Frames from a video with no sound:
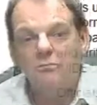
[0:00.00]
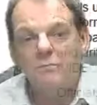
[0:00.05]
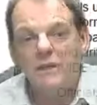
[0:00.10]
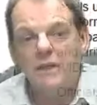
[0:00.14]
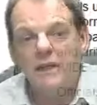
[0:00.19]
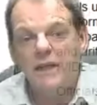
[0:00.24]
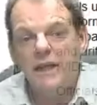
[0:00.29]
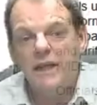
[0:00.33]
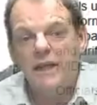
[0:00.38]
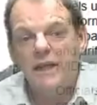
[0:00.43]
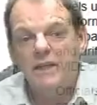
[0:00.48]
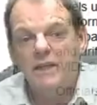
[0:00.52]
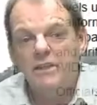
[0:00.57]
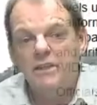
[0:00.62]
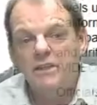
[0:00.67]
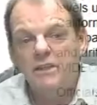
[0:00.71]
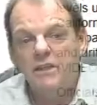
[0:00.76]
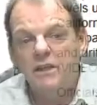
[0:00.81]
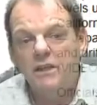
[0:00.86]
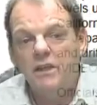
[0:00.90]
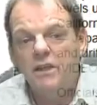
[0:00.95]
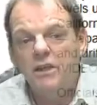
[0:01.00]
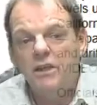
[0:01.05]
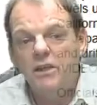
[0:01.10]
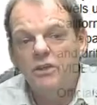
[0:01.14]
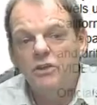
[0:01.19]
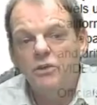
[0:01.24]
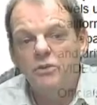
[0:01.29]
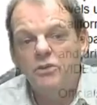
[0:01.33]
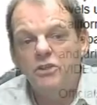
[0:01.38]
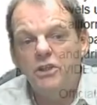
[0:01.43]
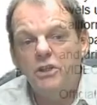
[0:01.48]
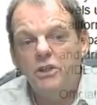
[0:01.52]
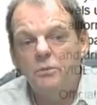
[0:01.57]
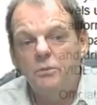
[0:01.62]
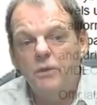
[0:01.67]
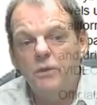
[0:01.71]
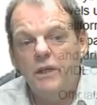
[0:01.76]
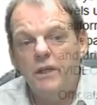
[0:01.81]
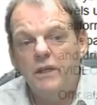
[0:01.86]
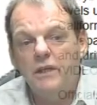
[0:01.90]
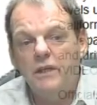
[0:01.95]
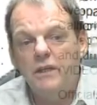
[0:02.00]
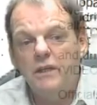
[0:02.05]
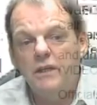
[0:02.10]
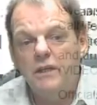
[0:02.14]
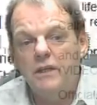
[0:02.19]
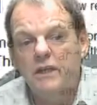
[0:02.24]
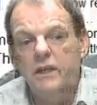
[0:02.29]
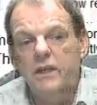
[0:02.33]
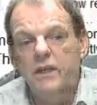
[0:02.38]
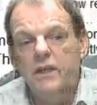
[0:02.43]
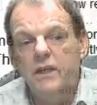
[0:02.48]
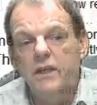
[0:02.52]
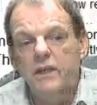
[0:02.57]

Maclean's, Eugene Weekly,